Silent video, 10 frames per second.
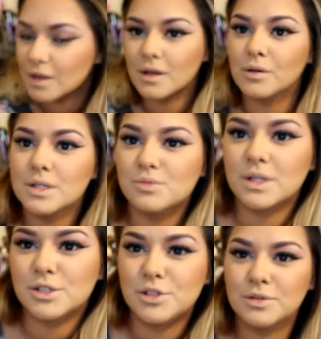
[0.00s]
I always
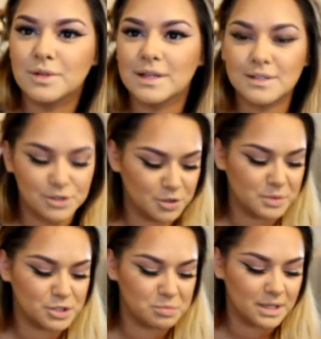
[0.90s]
want to do like so
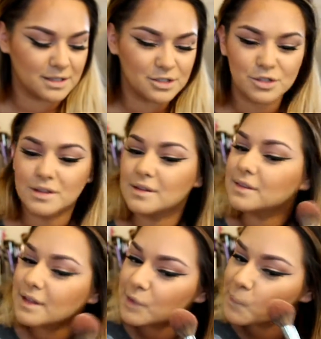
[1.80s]
much blush and then
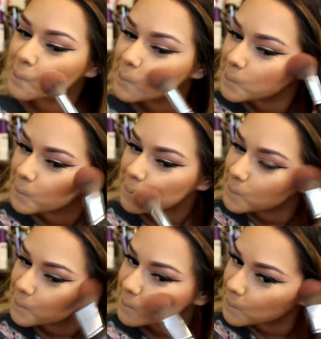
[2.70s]
like
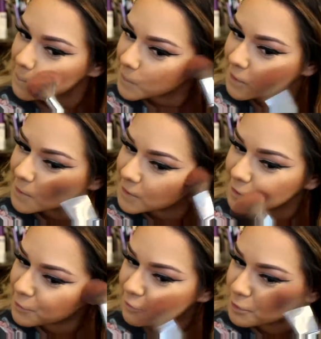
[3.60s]
I get
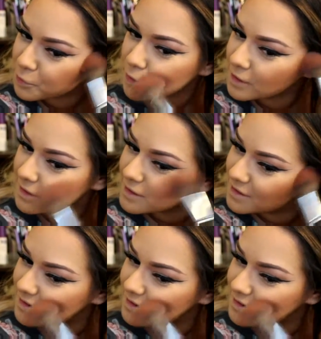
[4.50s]
overboard